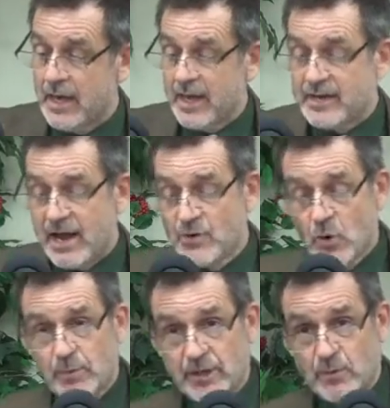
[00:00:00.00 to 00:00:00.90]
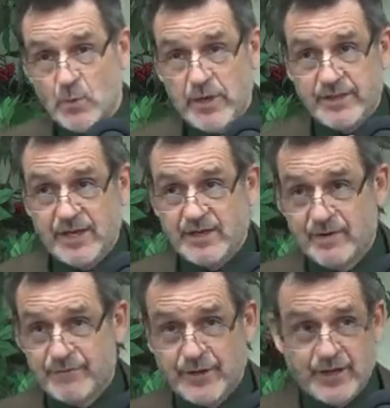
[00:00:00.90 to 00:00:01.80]
Now, normally when we think
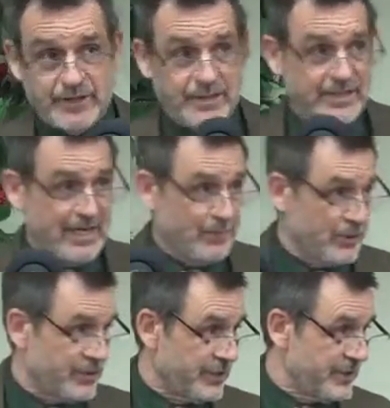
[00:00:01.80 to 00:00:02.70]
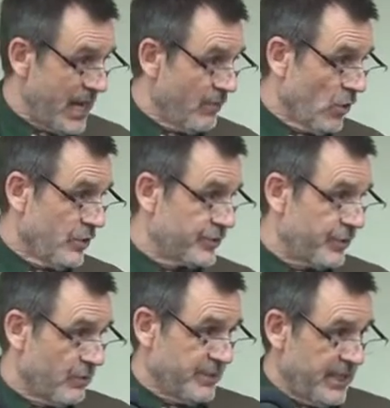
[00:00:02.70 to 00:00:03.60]
of the, the demons and the devils, you
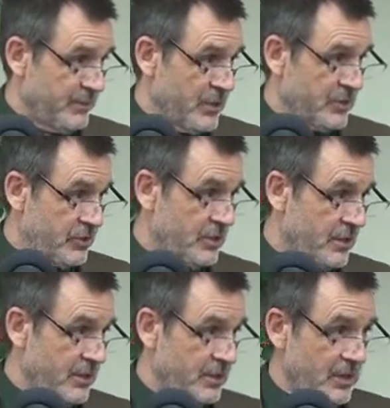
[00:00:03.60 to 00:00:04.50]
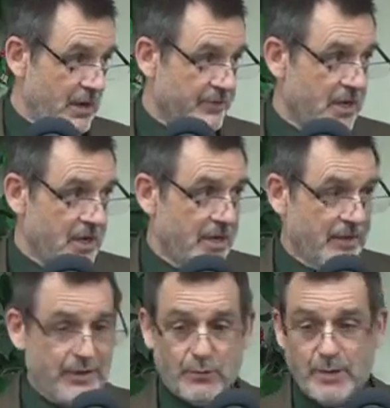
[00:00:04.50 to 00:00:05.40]
know, demons, they're, out,
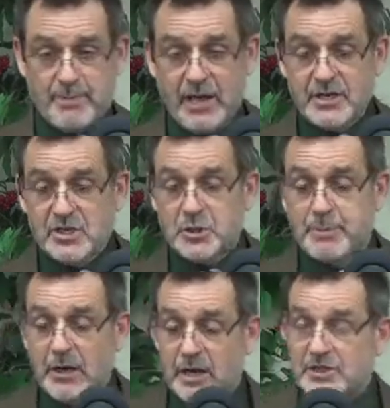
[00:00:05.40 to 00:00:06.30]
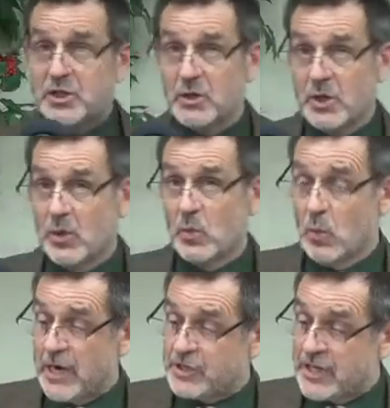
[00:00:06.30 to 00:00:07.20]
they're rebellious spirits,
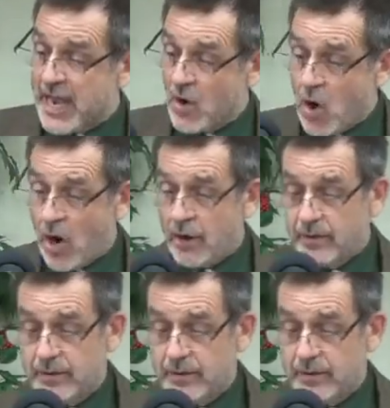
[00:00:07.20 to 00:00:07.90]
which they are.